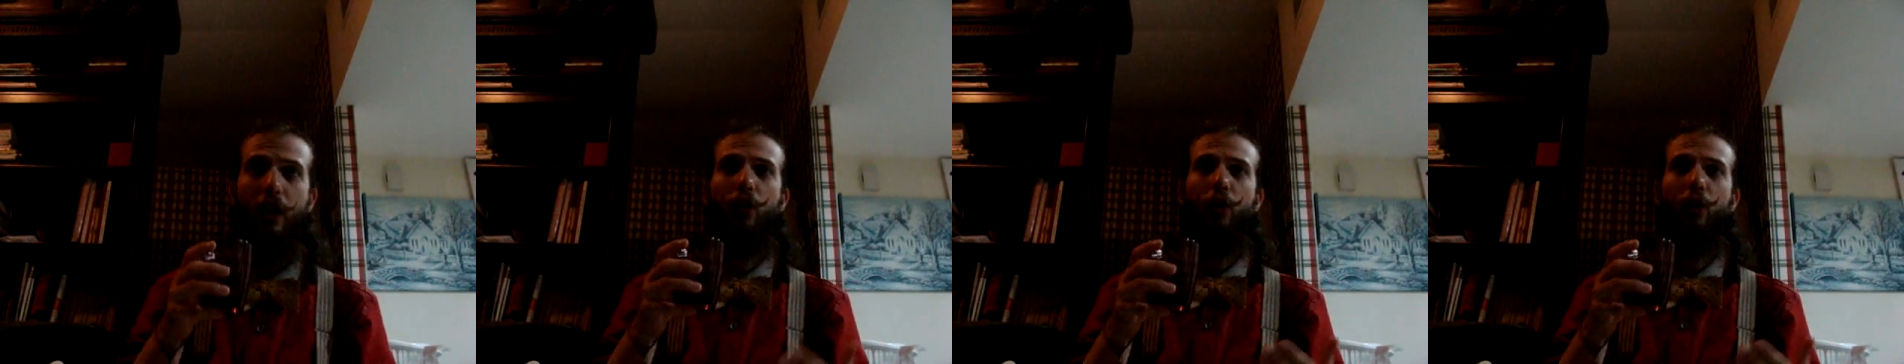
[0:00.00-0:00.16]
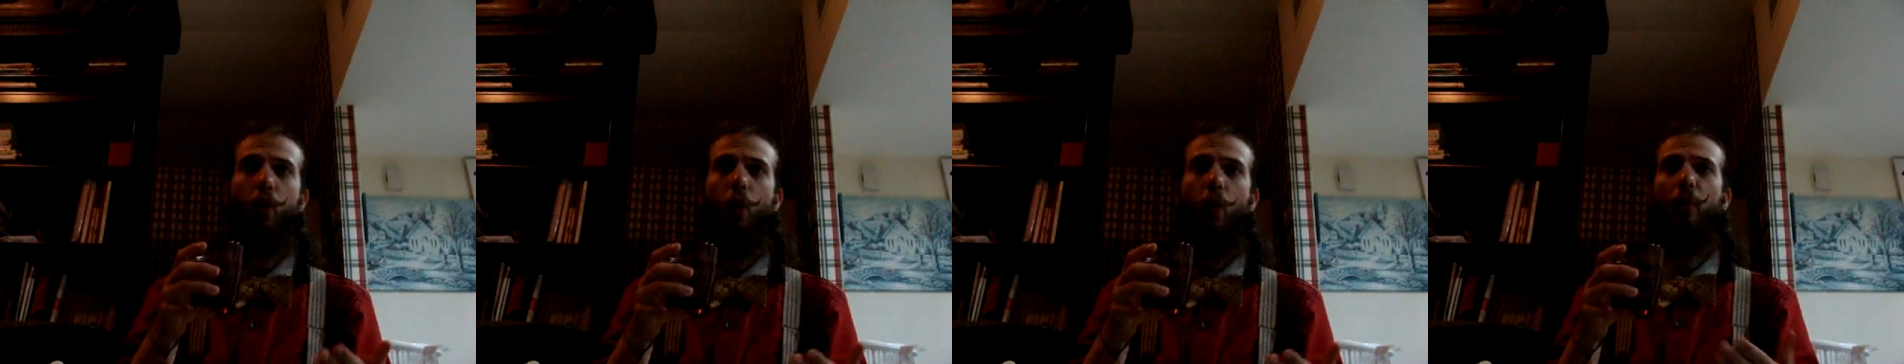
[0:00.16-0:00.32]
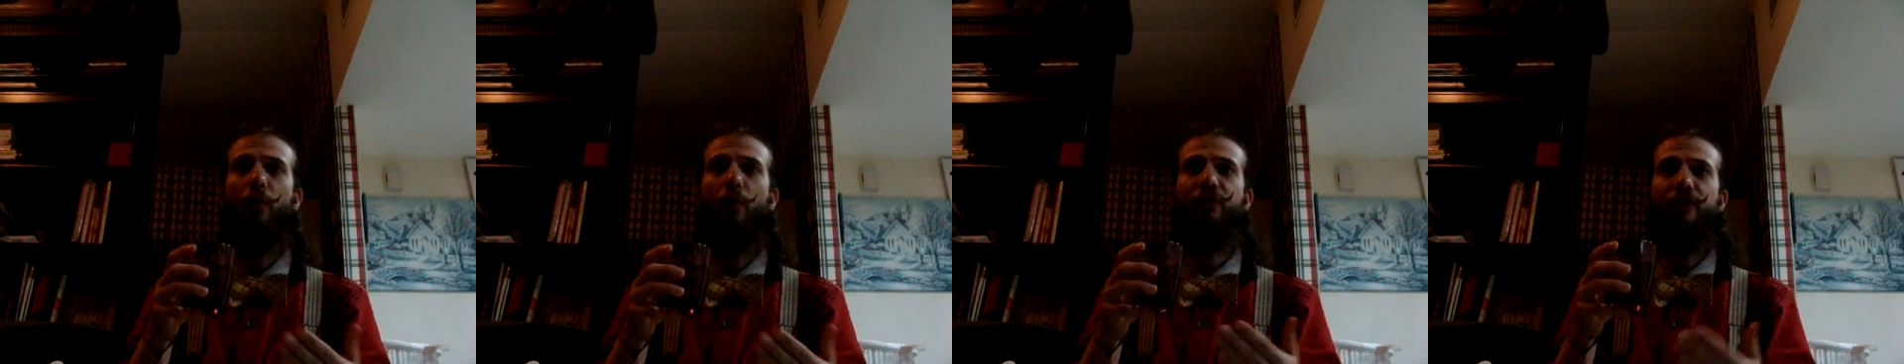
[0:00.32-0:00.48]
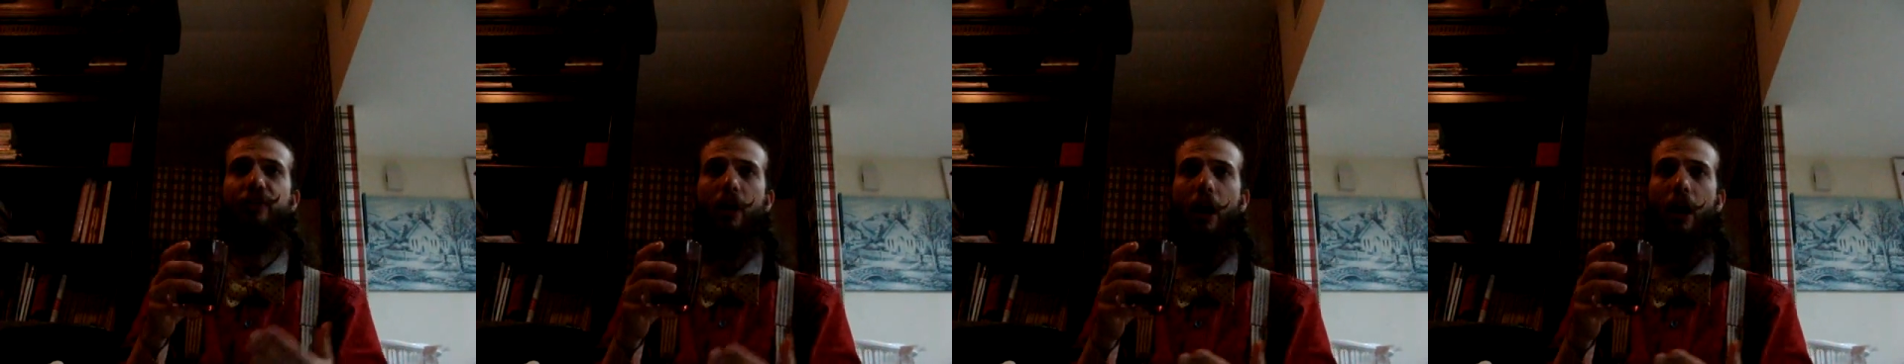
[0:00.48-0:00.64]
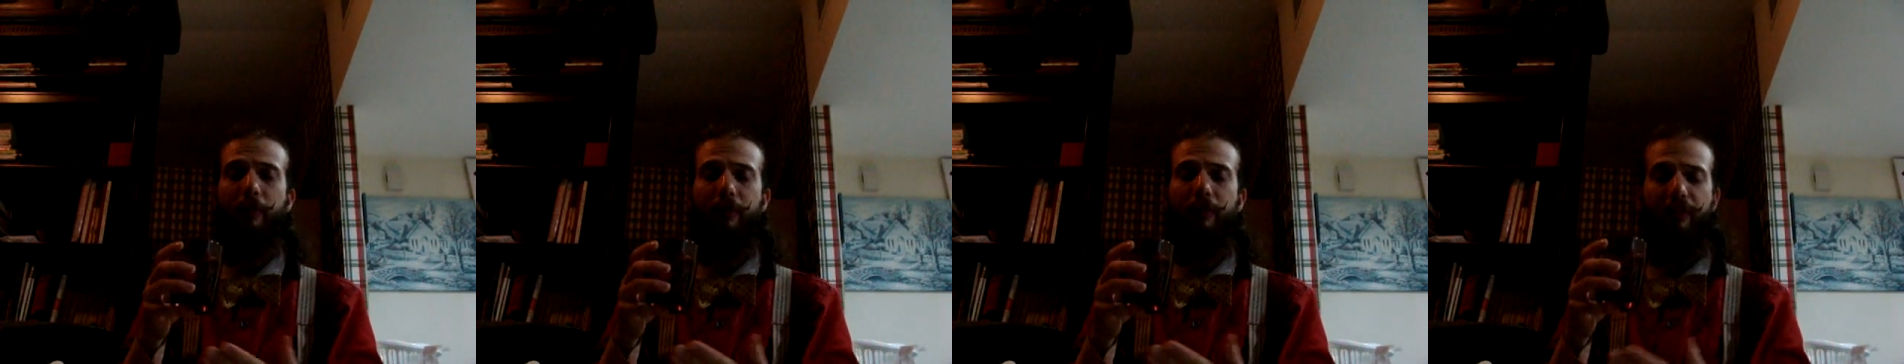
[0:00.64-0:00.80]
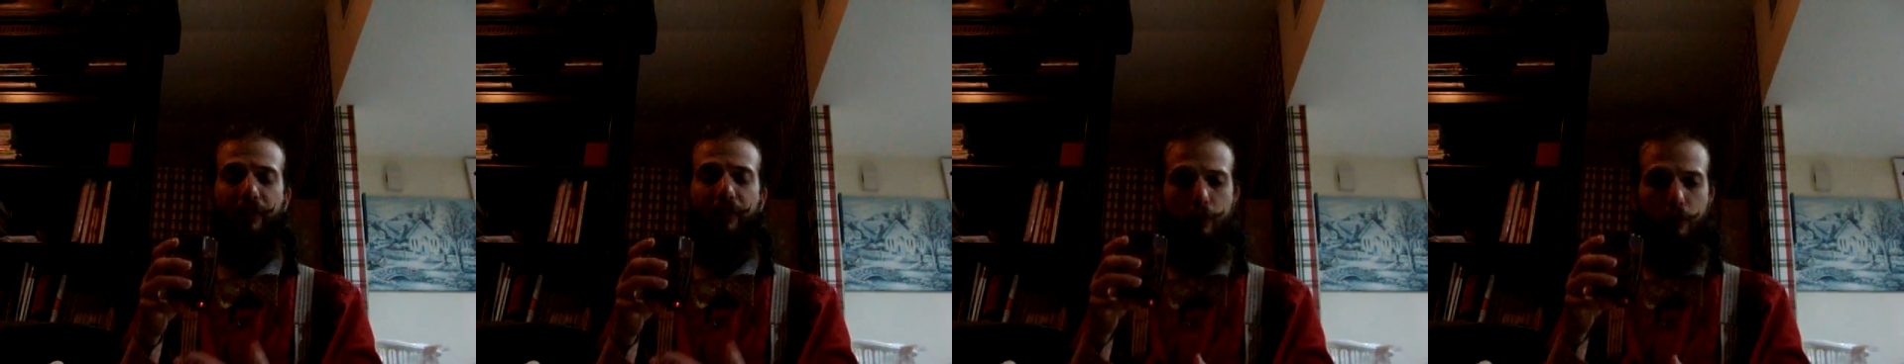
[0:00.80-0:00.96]
Lord
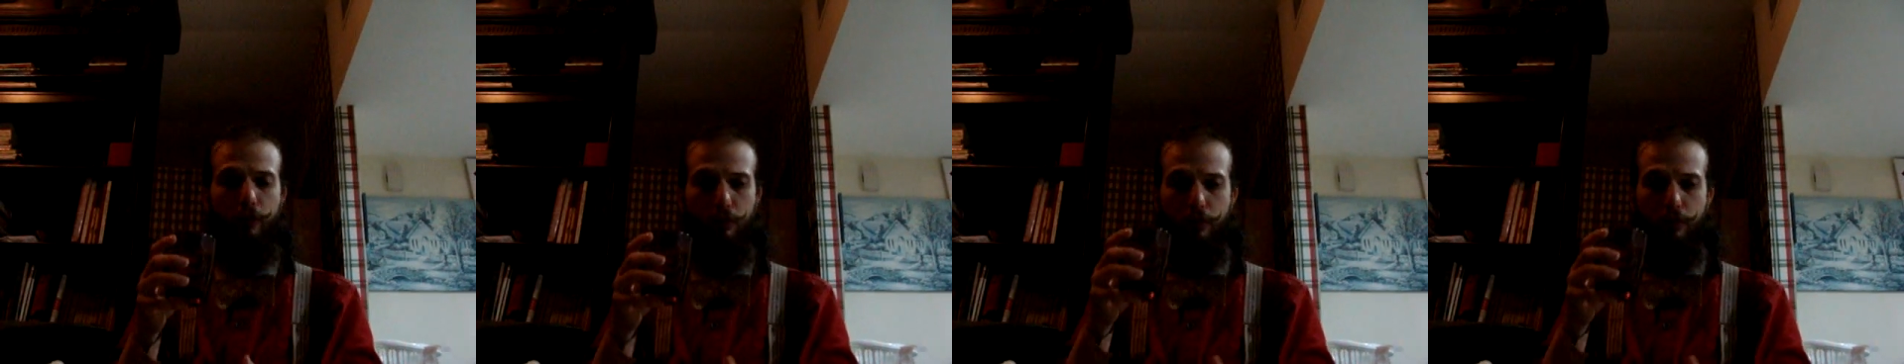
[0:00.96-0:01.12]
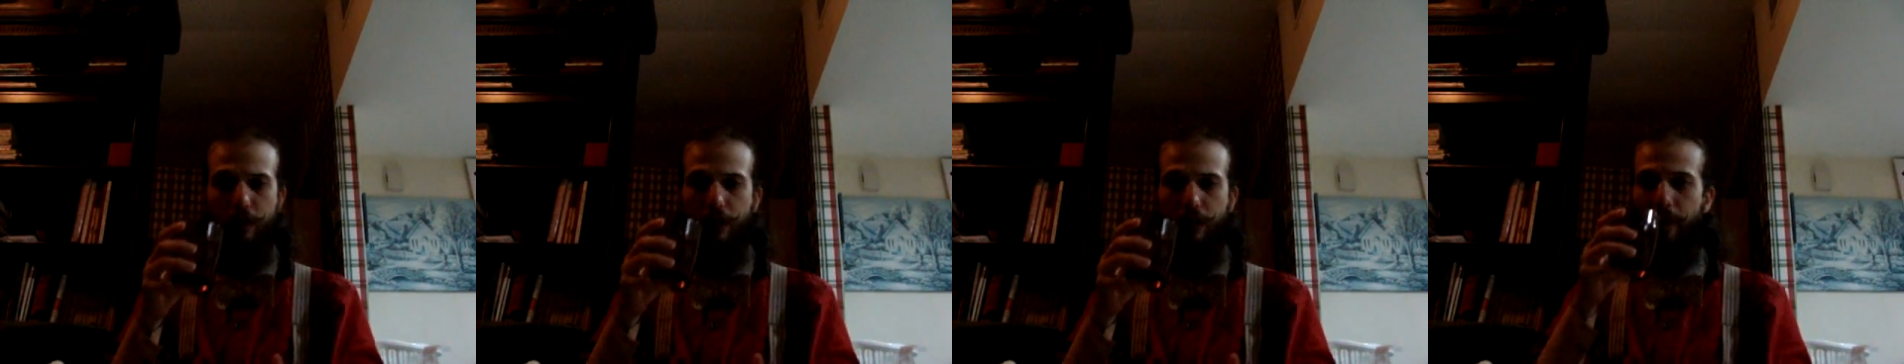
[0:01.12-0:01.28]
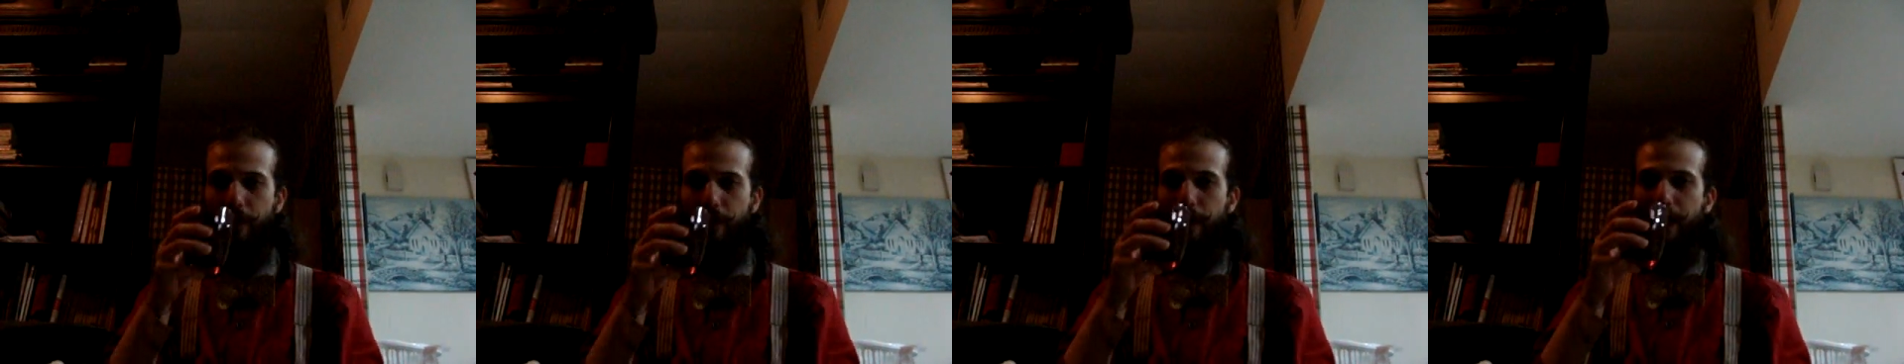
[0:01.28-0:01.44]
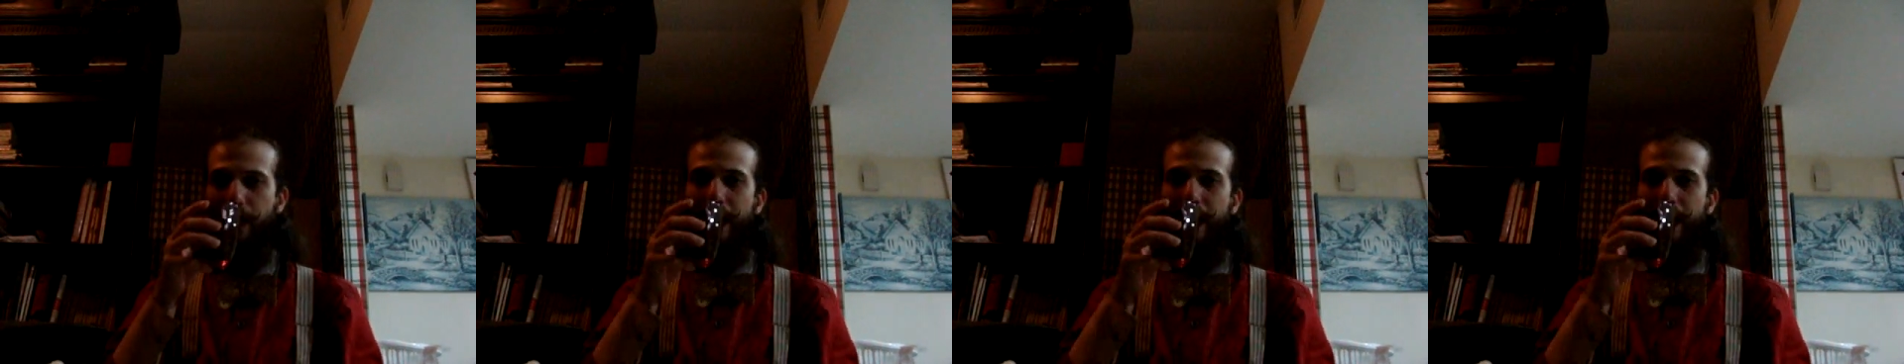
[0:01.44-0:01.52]
Thomas Cook.